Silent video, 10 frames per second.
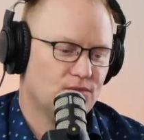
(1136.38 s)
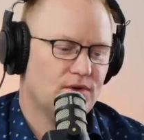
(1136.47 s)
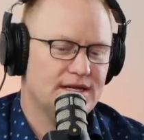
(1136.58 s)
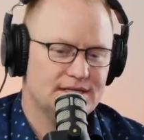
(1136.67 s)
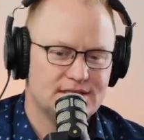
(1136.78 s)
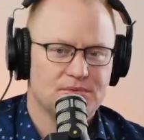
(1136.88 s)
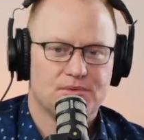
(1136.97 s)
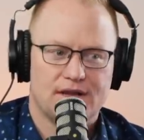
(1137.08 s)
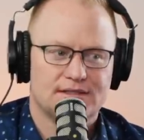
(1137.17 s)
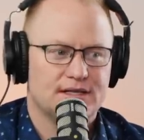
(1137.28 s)
What is the
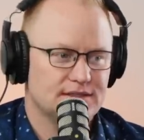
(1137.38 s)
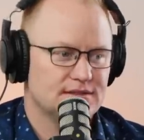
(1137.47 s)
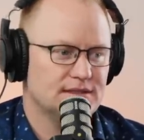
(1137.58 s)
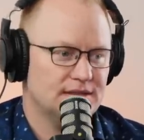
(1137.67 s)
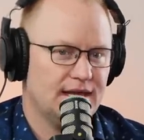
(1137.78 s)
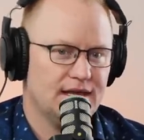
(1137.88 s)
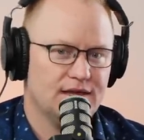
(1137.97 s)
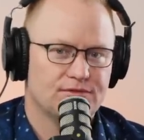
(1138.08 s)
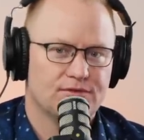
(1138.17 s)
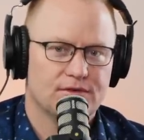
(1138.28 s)
process
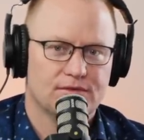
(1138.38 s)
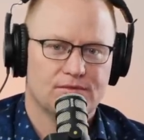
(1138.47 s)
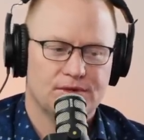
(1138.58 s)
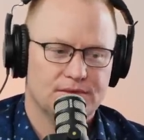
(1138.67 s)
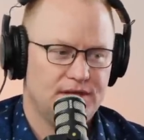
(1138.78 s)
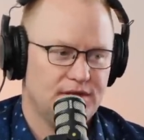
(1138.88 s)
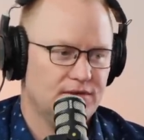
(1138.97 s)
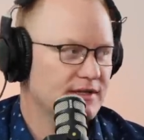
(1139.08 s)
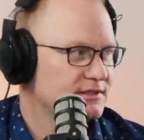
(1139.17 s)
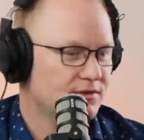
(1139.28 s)
today for when
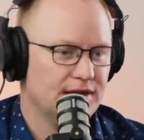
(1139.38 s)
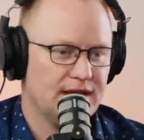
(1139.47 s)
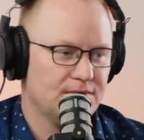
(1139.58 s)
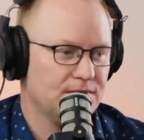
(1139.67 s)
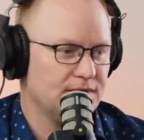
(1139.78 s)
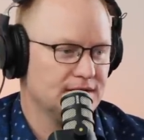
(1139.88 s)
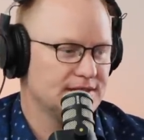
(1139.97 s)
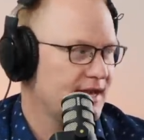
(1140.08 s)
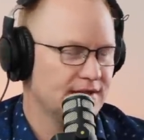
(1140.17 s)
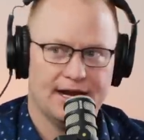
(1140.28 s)
PQA is going? Hey, we want to
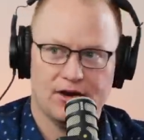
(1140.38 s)
attack an